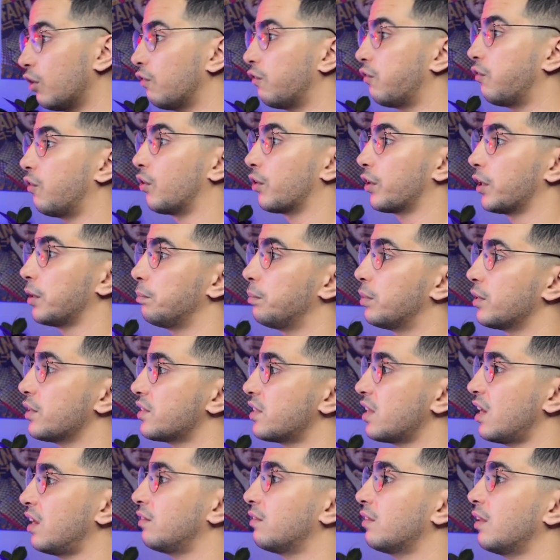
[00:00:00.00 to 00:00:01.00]

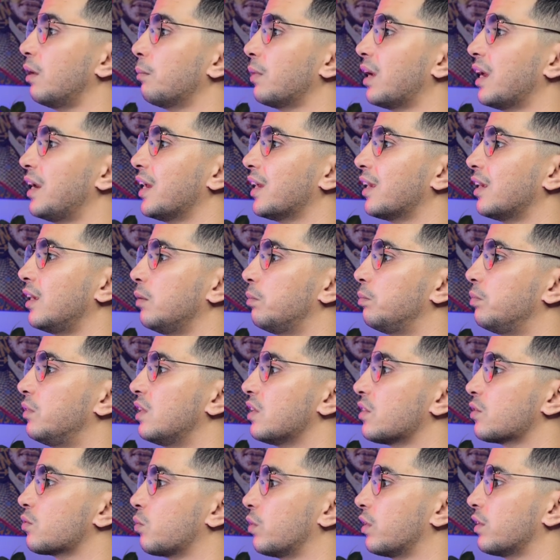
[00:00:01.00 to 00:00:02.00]
40%. I'm gonna keep
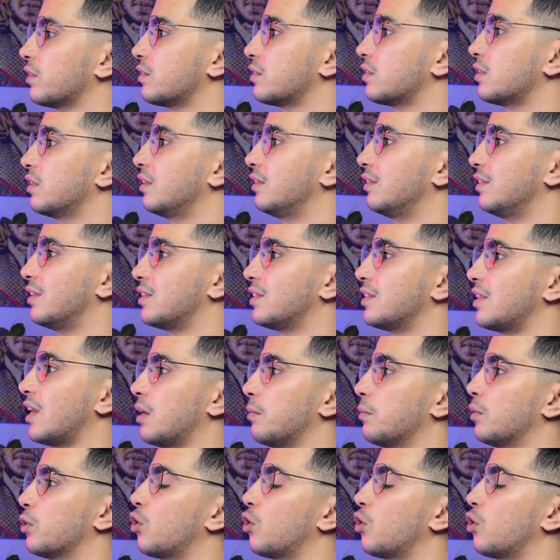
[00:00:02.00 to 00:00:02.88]
this ones the same.